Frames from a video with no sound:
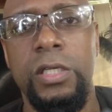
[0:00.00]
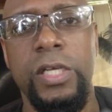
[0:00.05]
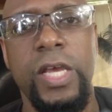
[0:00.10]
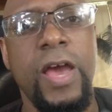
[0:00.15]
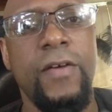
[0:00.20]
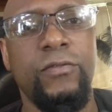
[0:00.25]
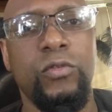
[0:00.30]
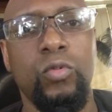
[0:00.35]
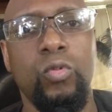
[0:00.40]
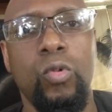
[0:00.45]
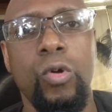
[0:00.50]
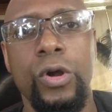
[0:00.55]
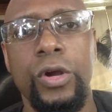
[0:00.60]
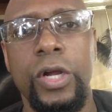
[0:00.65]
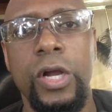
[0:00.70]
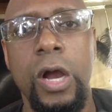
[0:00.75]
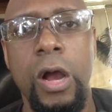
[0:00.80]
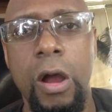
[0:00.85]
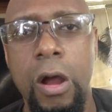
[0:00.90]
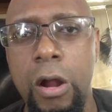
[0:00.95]
You have to
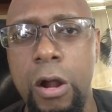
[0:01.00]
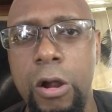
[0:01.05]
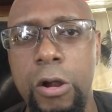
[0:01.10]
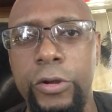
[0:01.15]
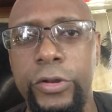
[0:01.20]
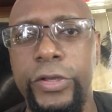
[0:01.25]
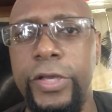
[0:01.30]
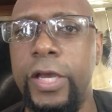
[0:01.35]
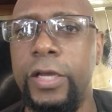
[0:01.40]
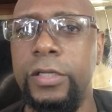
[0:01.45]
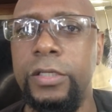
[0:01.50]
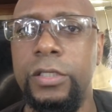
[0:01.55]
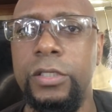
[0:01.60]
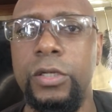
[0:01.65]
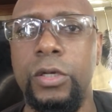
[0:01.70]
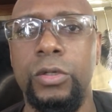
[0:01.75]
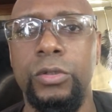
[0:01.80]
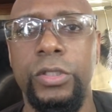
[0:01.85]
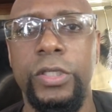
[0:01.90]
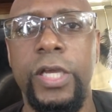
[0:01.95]
work hard. You got,
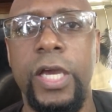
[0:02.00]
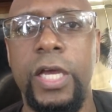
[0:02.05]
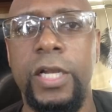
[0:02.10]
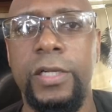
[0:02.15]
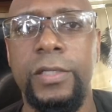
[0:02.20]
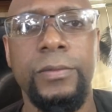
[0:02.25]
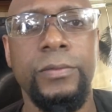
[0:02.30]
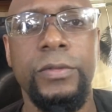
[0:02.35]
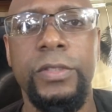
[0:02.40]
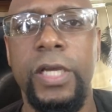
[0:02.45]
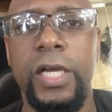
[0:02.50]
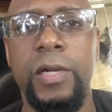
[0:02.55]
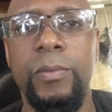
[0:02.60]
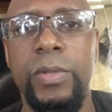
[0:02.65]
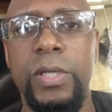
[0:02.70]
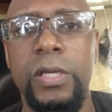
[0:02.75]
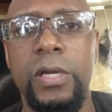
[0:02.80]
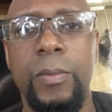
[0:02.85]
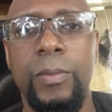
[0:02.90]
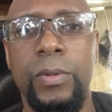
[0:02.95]
you know, you gotta
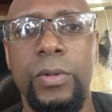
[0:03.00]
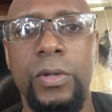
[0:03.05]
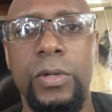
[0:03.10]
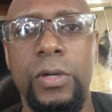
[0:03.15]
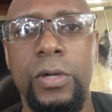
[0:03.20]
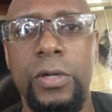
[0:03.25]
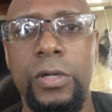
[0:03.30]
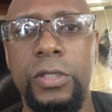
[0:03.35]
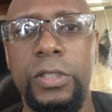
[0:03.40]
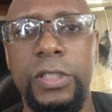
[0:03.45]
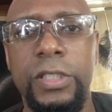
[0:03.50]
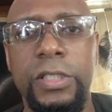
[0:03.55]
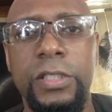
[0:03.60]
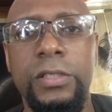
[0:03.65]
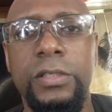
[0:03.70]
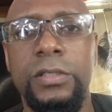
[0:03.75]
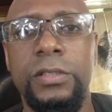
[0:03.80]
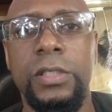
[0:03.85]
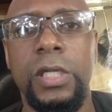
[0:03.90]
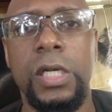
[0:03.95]
gotta be up
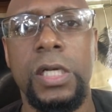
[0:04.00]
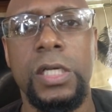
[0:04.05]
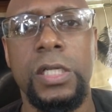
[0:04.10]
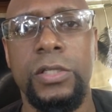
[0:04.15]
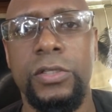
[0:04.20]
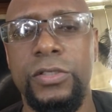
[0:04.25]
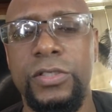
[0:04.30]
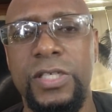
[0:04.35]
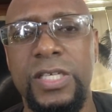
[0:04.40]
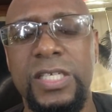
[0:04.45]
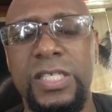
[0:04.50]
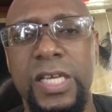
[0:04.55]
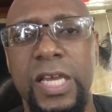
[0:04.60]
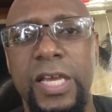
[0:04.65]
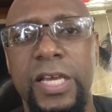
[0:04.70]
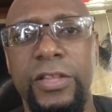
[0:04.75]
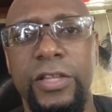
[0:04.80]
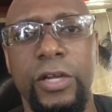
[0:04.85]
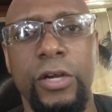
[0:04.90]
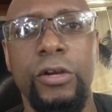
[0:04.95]
early. Uh, there's a
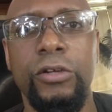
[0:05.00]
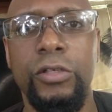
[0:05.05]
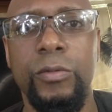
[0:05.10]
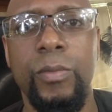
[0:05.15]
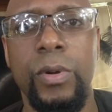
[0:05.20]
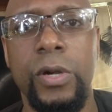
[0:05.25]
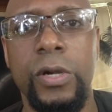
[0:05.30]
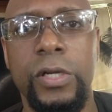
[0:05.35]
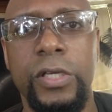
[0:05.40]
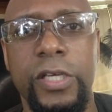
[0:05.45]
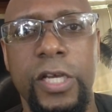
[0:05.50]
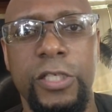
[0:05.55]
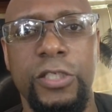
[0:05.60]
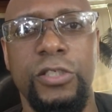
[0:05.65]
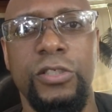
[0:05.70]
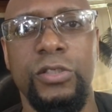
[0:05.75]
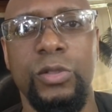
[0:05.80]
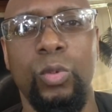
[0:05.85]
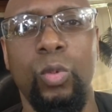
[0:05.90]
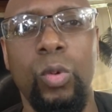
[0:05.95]
saying: the early bird
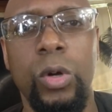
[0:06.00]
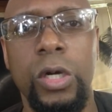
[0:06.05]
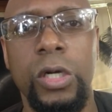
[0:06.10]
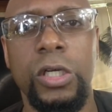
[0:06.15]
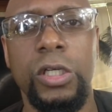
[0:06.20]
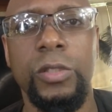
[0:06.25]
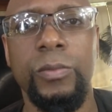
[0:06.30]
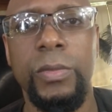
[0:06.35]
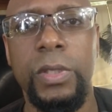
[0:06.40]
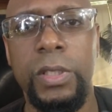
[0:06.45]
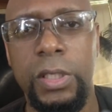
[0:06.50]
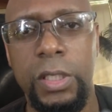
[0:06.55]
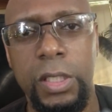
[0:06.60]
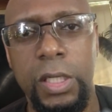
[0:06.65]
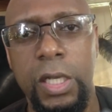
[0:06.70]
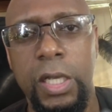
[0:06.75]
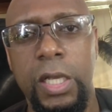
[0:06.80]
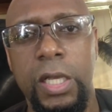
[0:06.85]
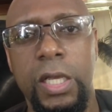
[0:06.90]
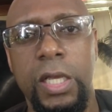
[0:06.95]
catches the worm,
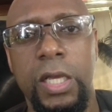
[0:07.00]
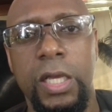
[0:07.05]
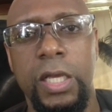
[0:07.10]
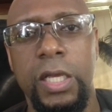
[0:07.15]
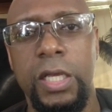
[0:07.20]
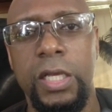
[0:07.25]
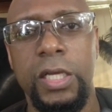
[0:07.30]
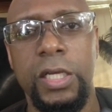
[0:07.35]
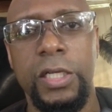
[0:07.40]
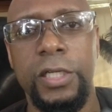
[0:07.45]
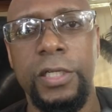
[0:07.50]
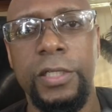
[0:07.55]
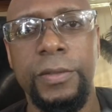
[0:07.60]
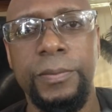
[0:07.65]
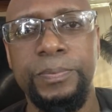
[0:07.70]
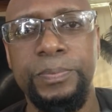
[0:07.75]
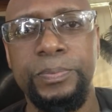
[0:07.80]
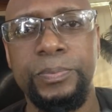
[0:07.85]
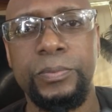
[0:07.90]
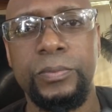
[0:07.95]
and
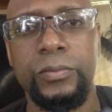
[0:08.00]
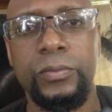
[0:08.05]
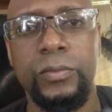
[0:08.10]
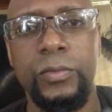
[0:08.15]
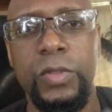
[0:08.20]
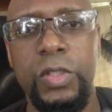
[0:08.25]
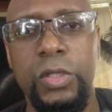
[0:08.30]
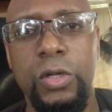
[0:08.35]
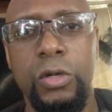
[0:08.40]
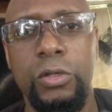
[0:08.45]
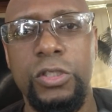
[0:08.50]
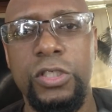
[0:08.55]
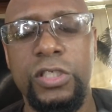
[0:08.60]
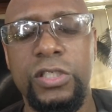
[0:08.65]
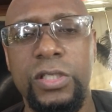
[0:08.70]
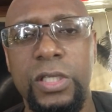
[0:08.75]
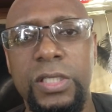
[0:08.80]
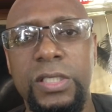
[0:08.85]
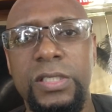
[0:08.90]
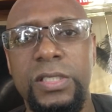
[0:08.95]
you know,
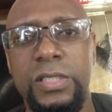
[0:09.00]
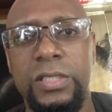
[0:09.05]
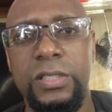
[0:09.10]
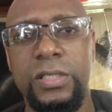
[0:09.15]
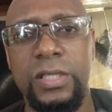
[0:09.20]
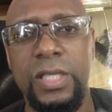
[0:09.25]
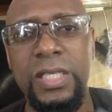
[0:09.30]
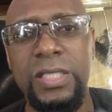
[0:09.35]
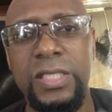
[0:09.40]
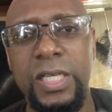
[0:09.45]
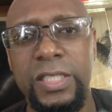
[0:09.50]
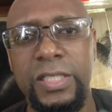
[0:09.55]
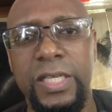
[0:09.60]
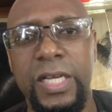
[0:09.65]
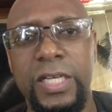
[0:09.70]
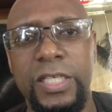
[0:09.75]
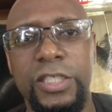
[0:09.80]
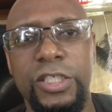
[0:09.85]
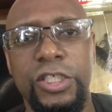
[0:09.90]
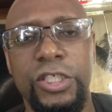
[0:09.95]
just things things like
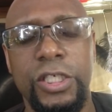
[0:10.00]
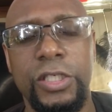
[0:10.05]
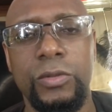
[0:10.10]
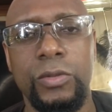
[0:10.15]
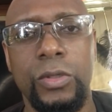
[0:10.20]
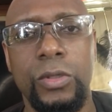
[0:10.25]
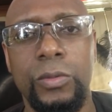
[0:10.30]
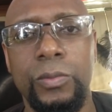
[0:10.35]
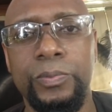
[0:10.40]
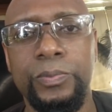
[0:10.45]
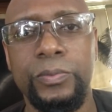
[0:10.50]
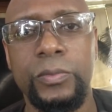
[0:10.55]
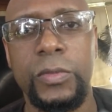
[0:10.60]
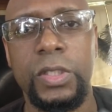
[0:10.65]
that in general.